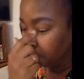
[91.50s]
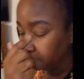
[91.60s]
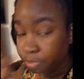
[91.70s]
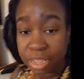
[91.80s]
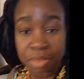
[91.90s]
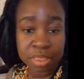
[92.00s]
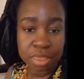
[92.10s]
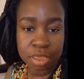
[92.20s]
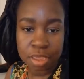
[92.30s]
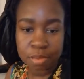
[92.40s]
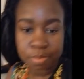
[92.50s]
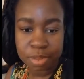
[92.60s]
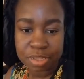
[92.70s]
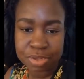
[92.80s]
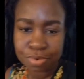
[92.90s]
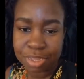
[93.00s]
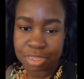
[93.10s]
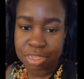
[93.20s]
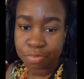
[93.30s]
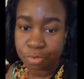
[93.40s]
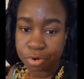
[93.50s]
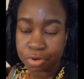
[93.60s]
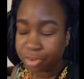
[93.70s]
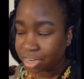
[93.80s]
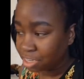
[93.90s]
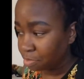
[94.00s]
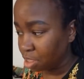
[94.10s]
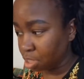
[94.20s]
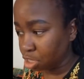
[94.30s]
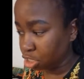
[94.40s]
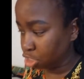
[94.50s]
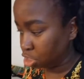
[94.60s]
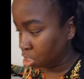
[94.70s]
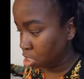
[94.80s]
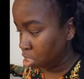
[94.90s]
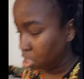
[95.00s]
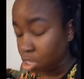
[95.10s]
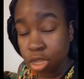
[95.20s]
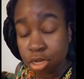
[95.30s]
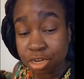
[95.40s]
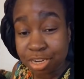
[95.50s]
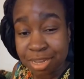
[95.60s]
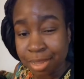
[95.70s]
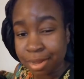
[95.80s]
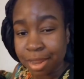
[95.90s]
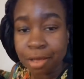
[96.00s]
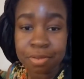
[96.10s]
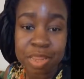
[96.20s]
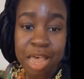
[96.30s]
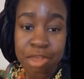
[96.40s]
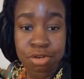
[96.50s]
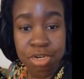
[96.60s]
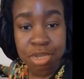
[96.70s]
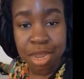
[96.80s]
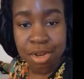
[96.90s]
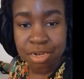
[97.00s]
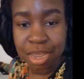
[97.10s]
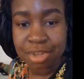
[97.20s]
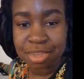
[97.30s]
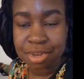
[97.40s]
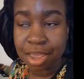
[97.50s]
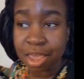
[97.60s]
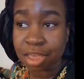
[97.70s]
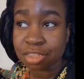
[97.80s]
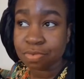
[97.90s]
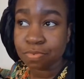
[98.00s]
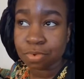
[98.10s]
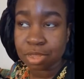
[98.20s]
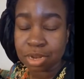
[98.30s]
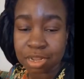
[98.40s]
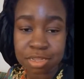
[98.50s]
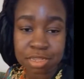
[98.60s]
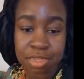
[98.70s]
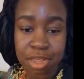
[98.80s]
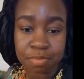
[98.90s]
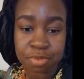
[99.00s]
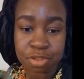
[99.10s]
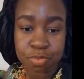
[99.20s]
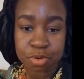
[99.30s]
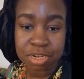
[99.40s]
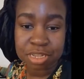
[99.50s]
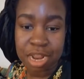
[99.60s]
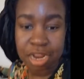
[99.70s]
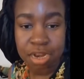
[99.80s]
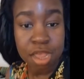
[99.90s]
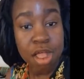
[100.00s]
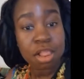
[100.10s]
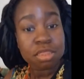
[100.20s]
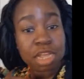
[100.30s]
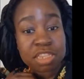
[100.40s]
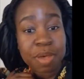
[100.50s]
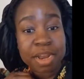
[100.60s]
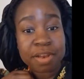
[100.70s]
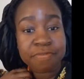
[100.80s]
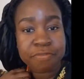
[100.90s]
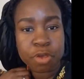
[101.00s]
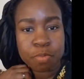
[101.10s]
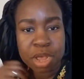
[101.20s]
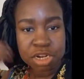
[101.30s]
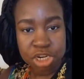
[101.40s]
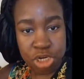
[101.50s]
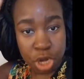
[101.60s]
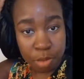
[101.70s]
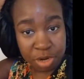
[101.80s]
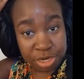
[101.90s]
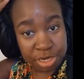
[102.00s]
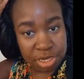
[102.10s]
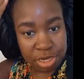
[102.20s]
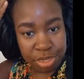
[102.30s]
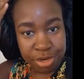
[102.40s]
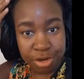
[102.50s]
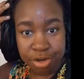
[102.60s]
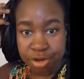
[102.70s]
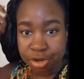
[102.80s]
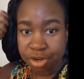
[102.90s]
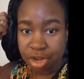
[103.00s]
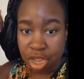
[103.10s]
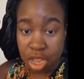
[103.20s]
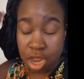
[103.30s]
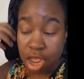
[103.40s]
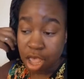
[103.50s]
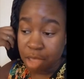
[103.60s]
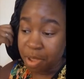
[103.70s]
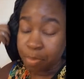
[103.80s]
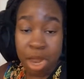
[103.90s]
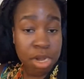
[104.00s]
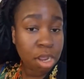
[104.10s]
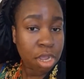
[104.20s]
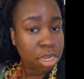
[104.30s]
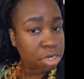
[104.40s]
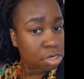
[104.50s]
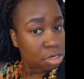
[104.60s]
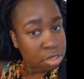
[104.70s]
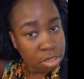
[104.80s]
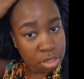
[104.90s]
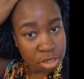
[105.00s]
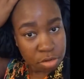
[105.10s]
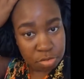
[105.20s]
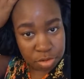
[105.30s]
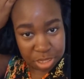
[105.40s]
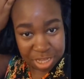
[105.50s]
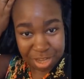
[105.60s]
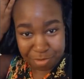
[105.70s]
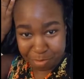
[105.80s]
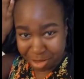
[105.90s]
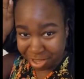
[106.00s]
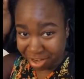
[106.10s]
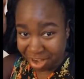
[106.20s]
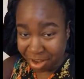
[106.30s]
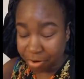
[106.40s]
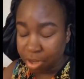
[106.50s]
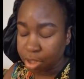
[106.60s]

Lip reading: Playing with him, about to go eat some more, rest of my lunch. Just hanging out, loungy kind of day today. It's really nice. I'm super excited. That's why I didn't film much, not much to see here. I have my bonnet on, and some of my hair out.